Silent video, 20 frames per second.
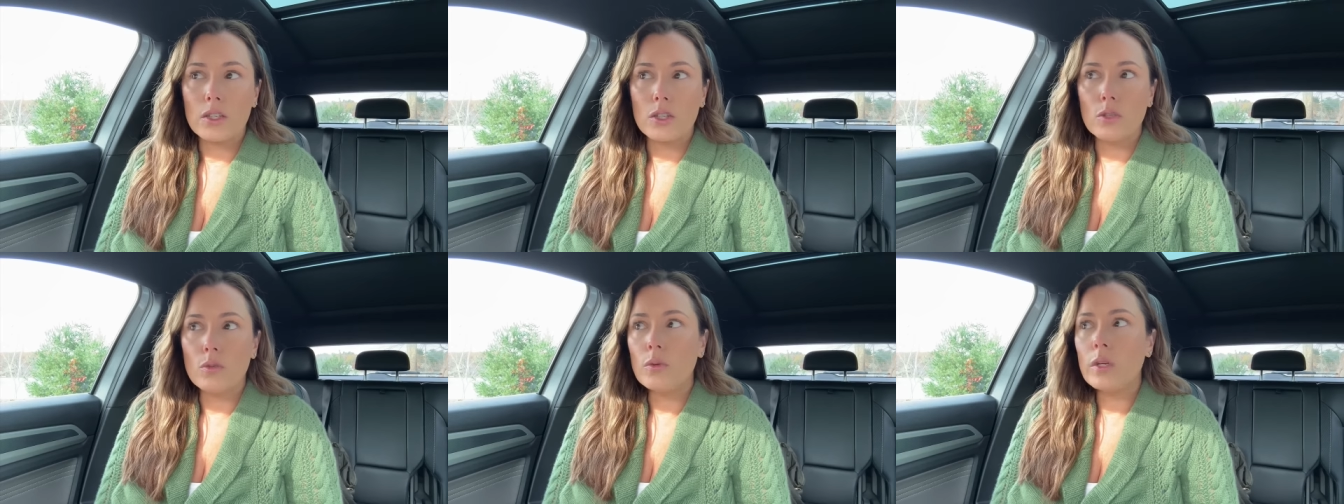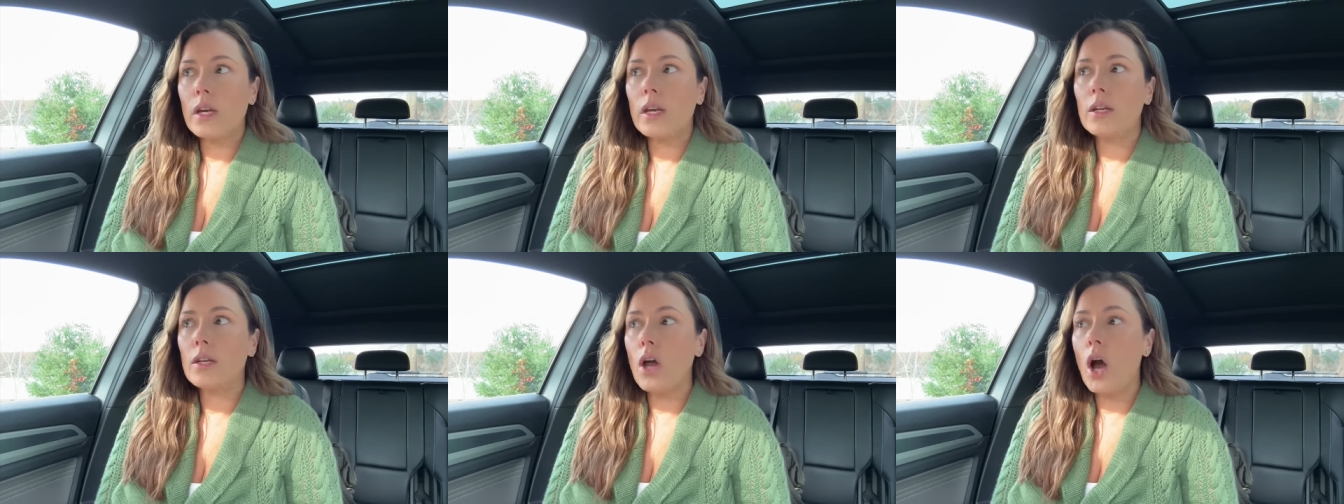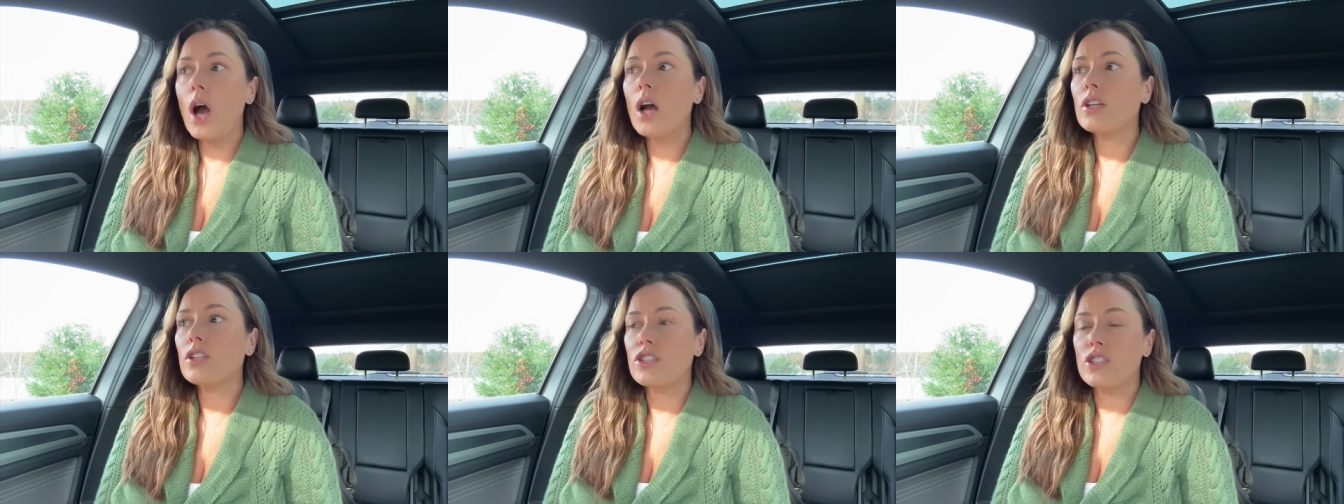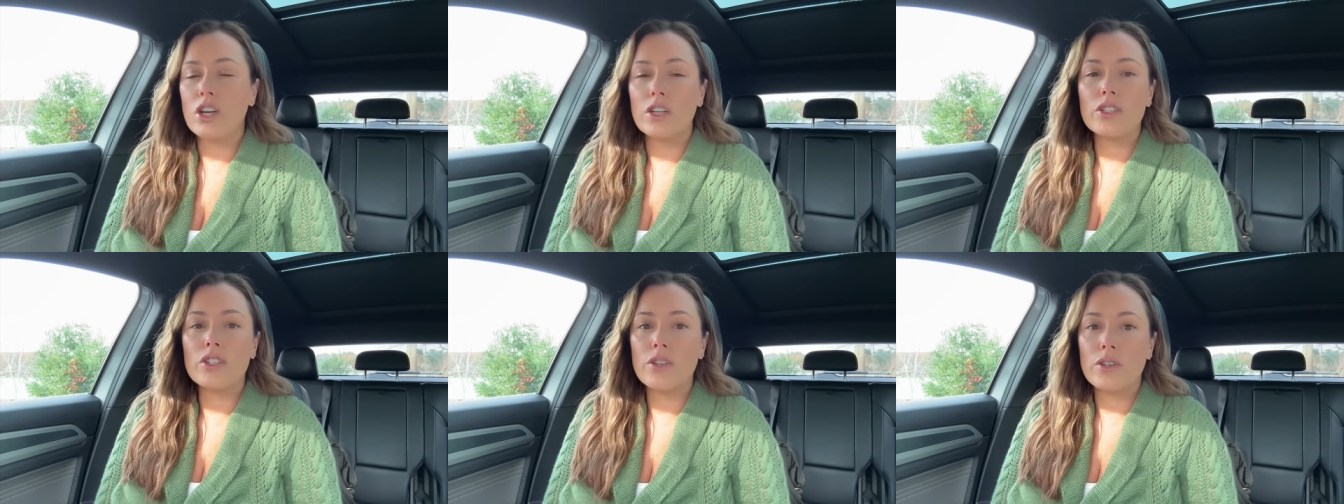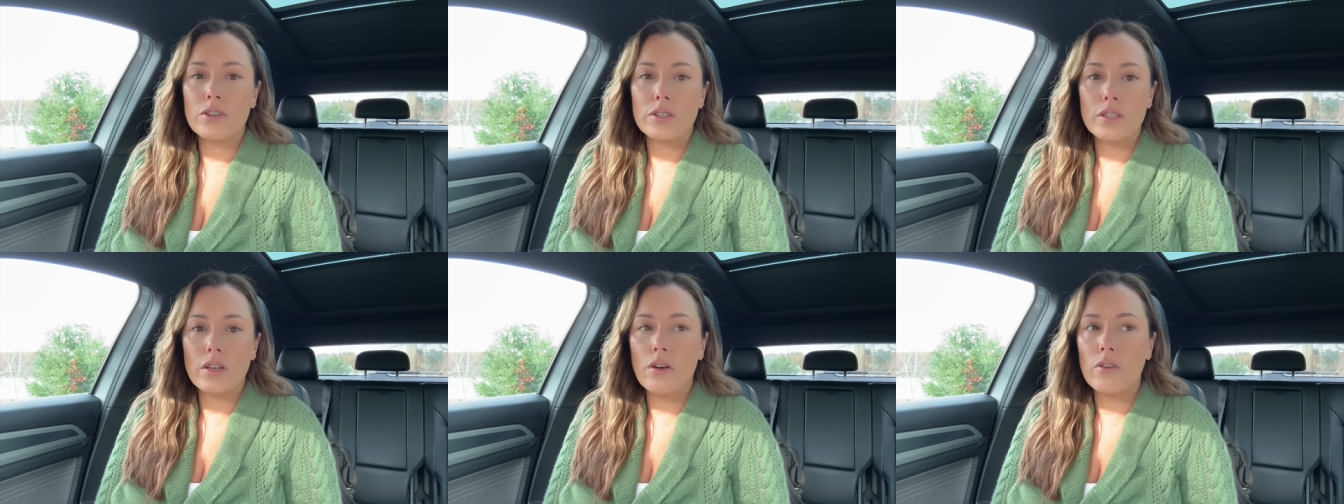you cannot judge
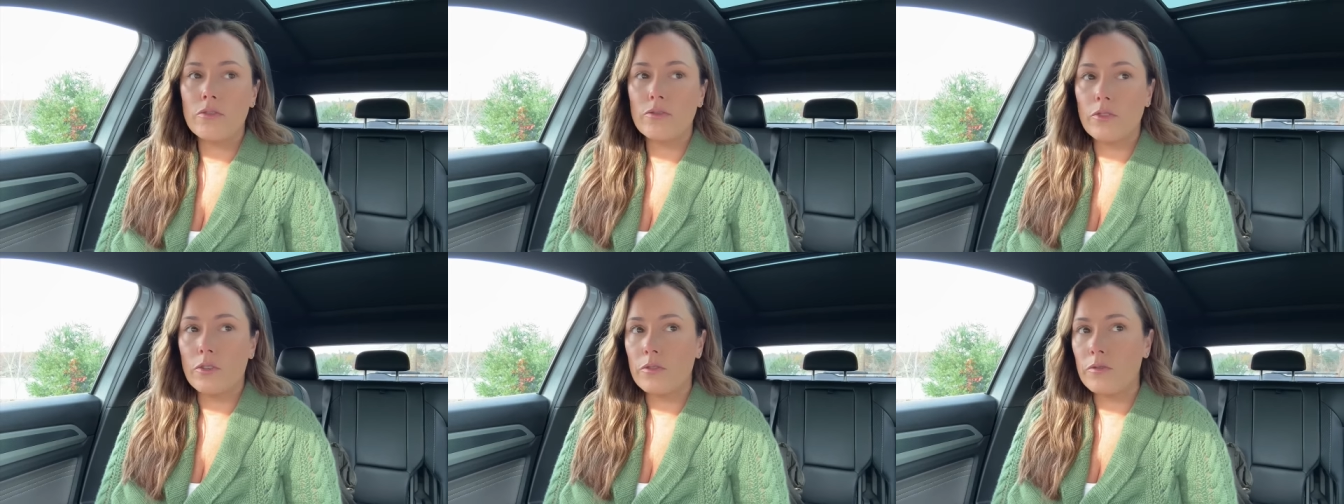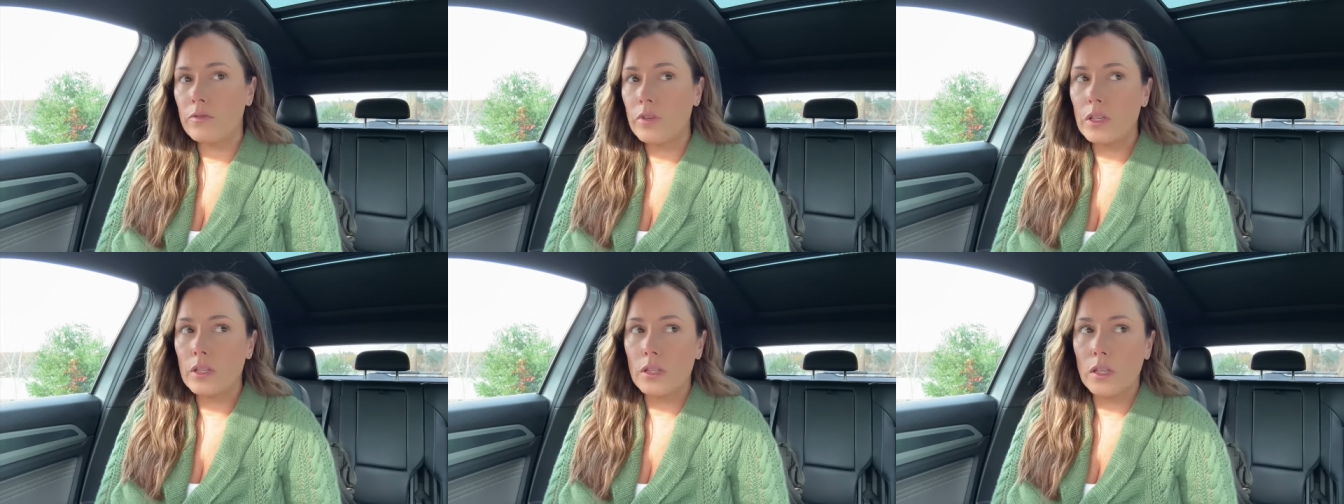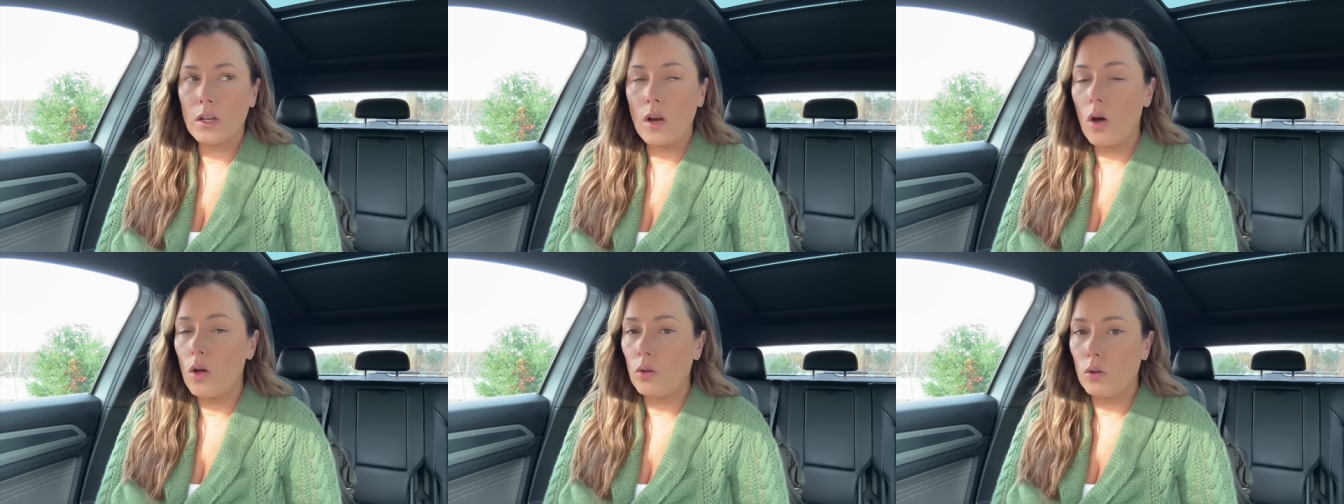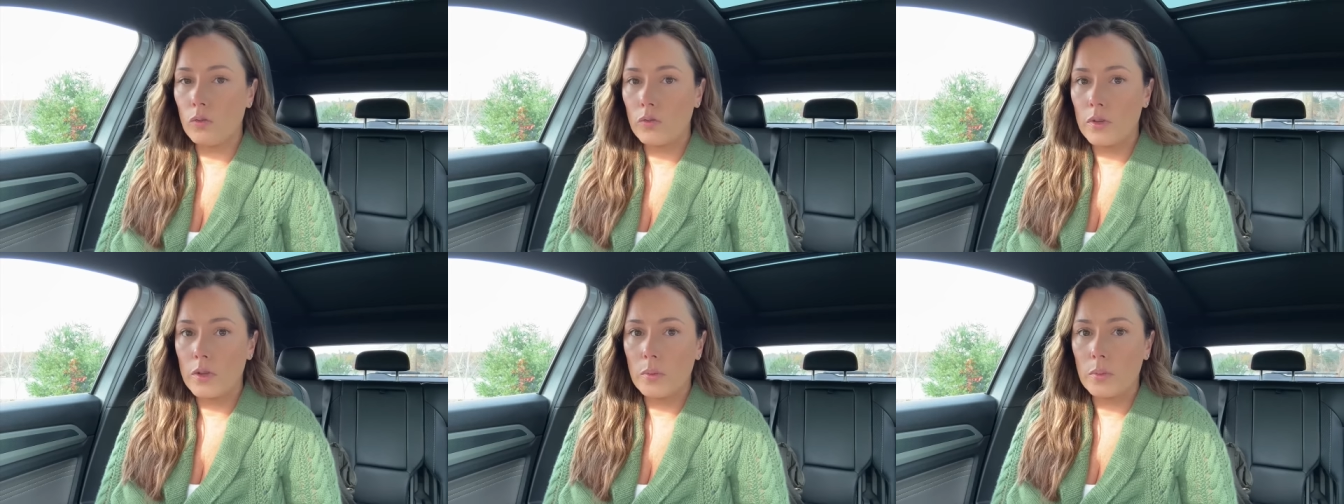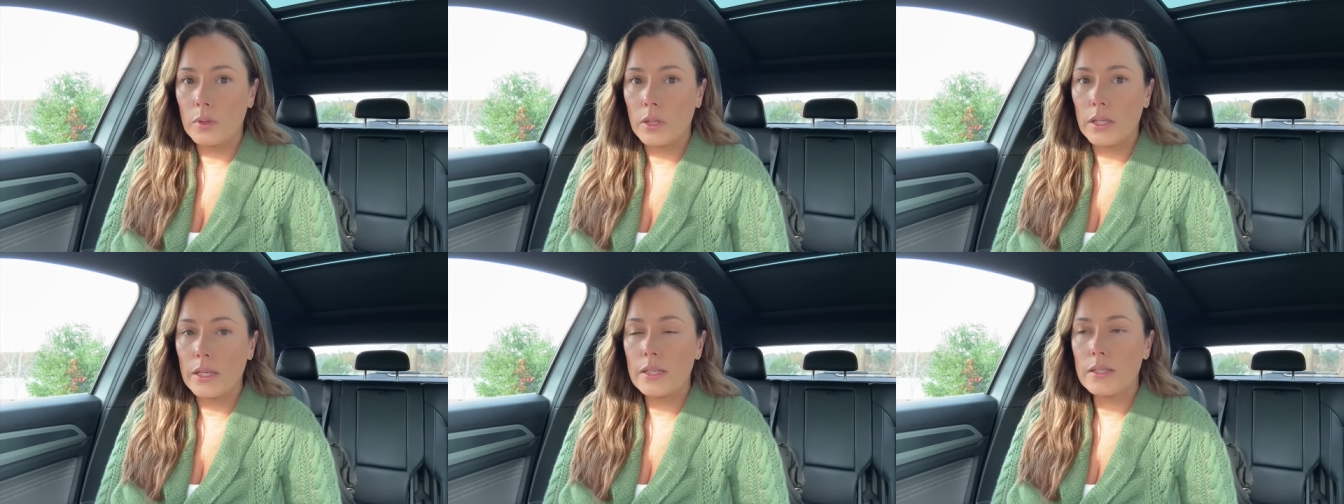yourself for feeling all over the
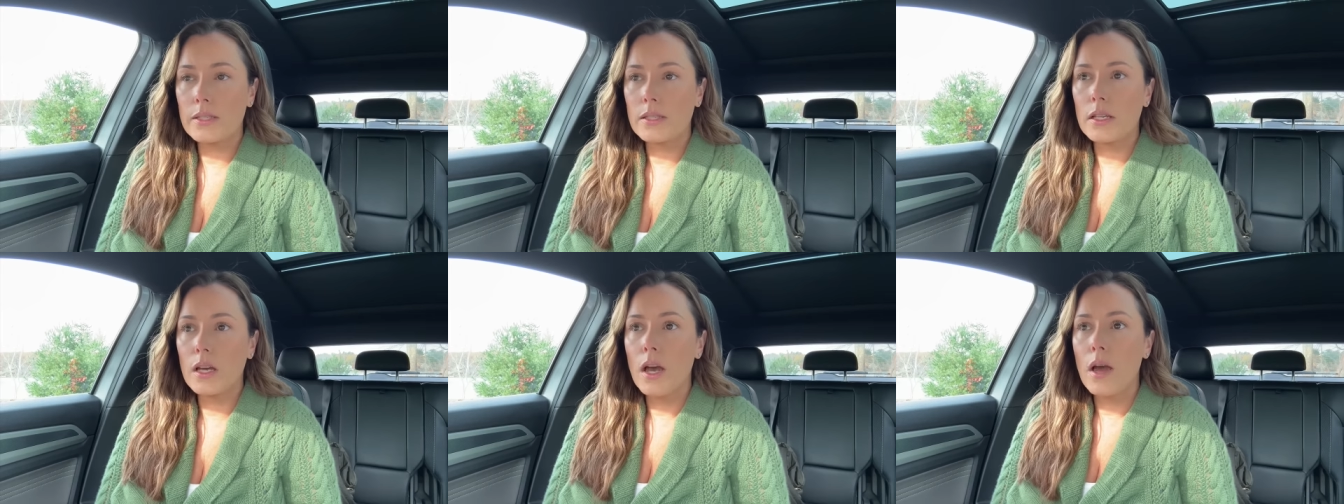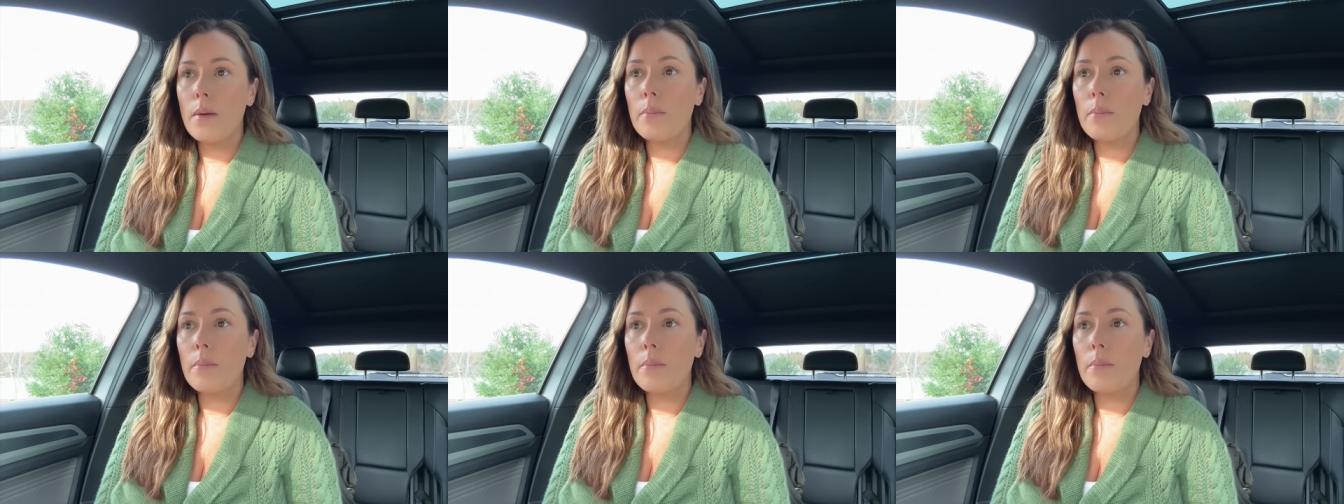place.